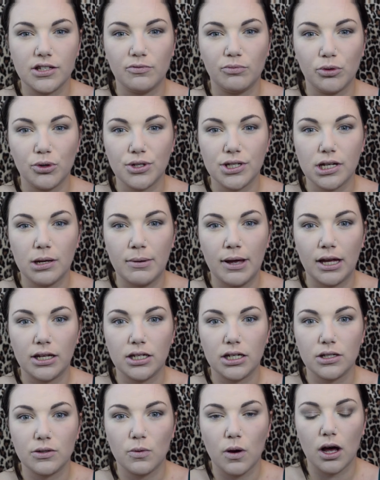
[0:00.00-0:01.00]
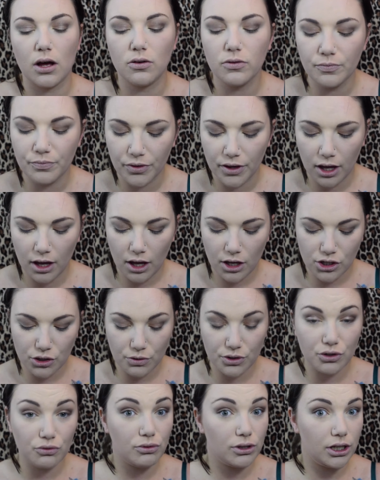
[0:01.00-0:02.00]
have brought some out as well. So
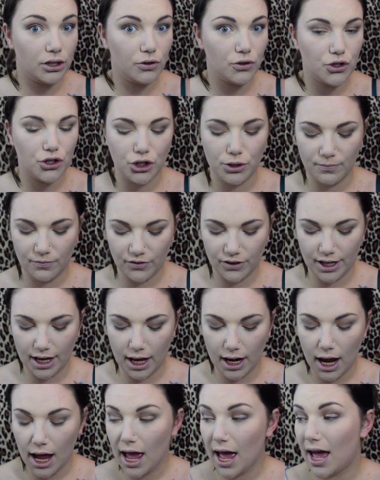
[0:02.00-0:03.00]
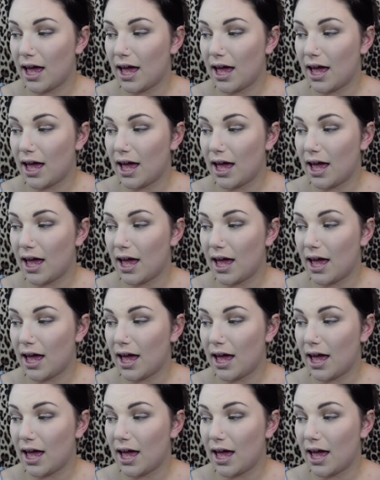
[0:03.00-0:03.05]
it's a really good dupe for that.